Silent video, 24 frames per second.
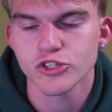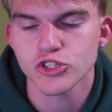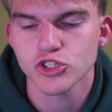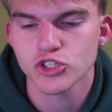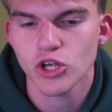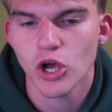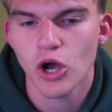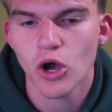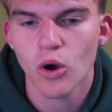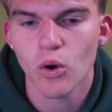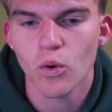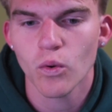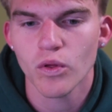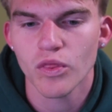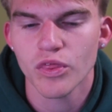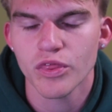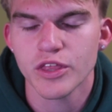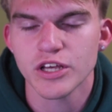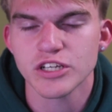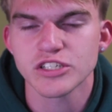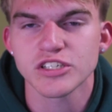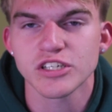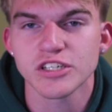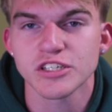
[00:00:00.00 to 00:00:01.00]
So
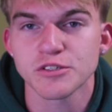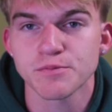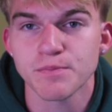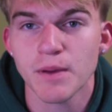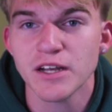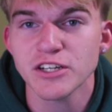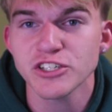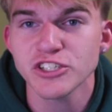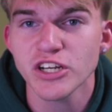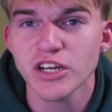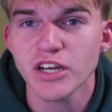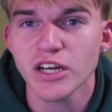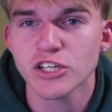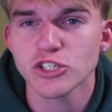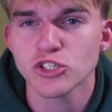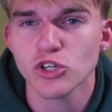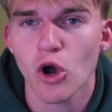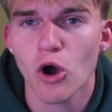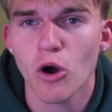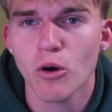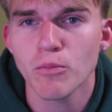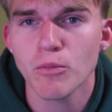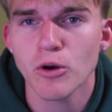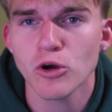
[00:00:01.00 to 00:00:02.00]
the suspension is
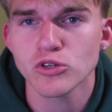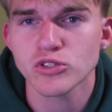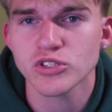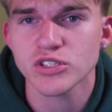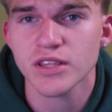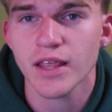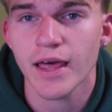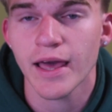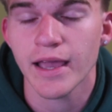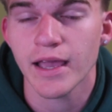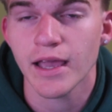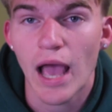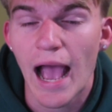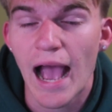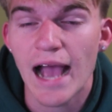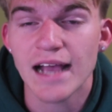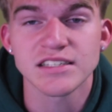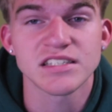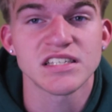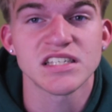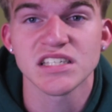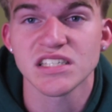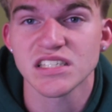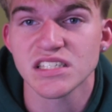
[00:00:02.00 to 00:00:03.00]
almost like
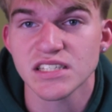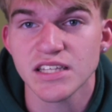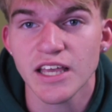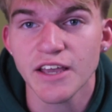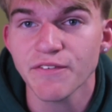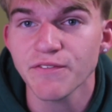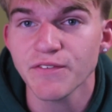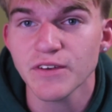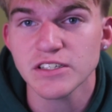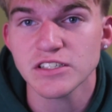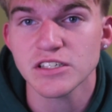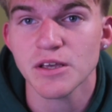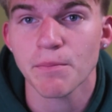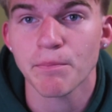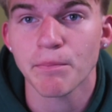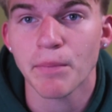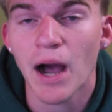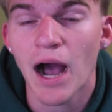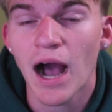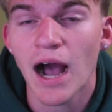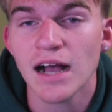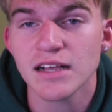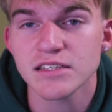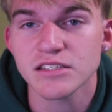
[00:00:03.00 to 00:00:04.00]
as stiff as it
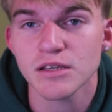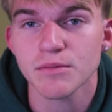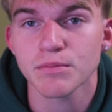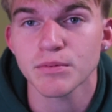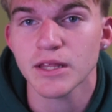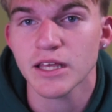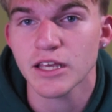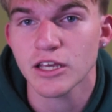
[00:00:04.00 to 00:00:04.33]
possibly